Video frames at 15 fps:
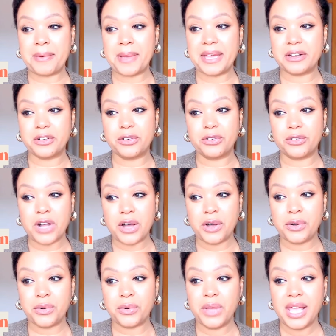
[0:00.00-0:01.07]
and
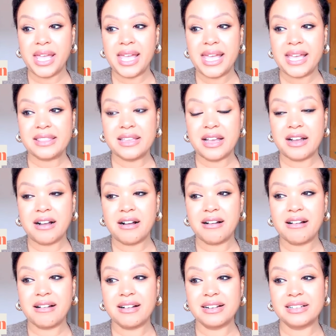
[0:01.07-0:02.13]
grow, there
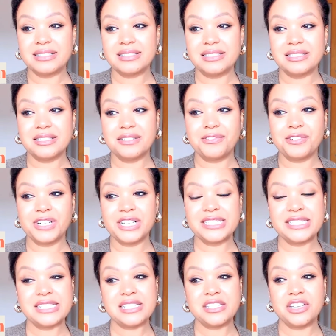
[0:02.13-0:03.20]
are
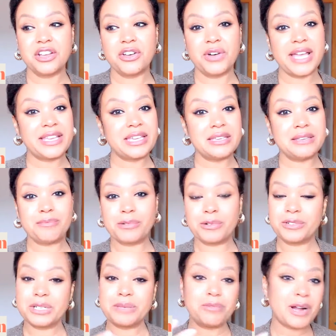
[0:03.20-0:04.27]
different, I keep
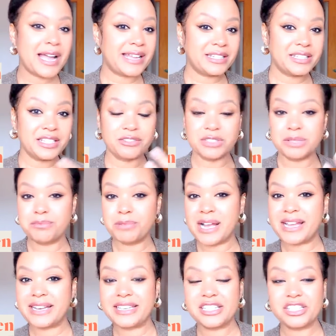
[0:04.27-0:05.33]

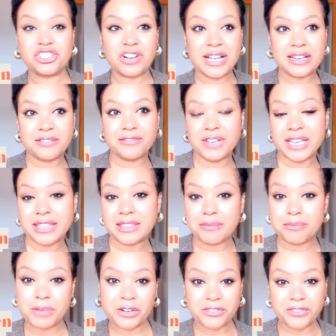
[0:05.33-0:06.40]
rebranding, trying to find the
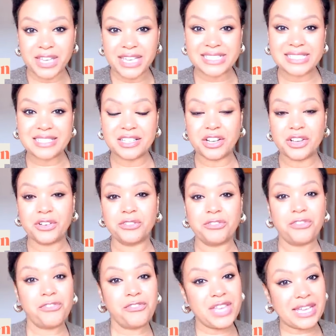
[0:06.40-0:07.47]
perfect,
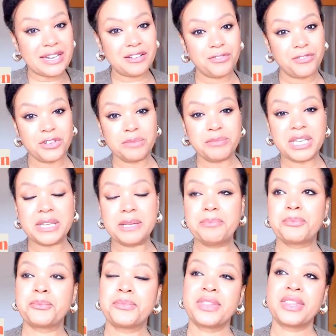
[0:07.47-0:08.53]
fit for me.
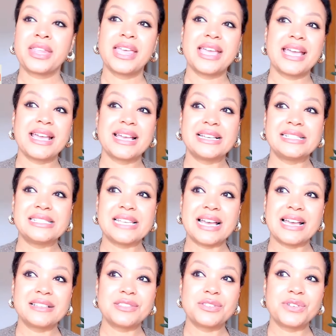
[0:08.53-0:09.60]
And
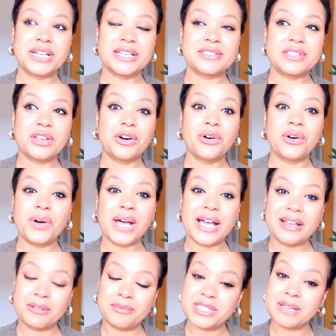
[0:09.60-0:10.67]
as you guys know,
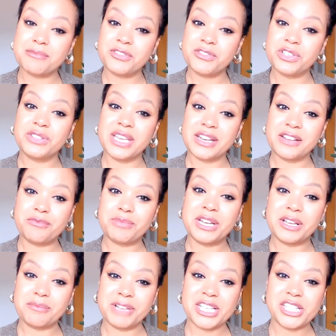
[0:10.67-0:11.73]
some of you that have been
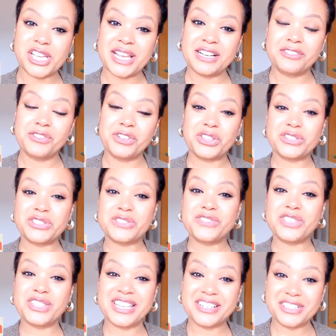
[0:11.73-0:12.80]
on my channel, for those of
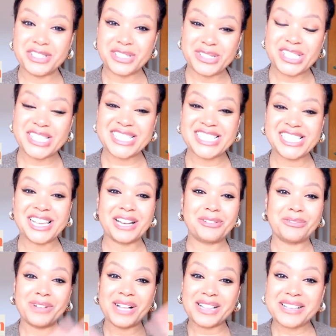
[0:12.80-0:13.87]
you that are new to the
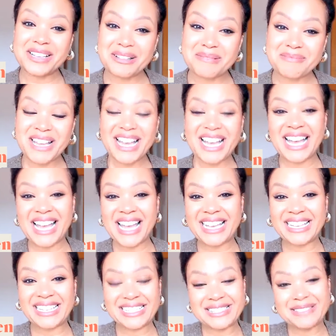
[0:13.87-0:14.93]
channel, welcome.
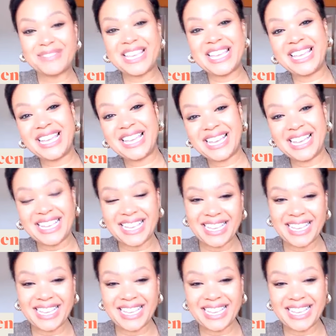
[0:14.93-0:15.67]
Hi, it's me.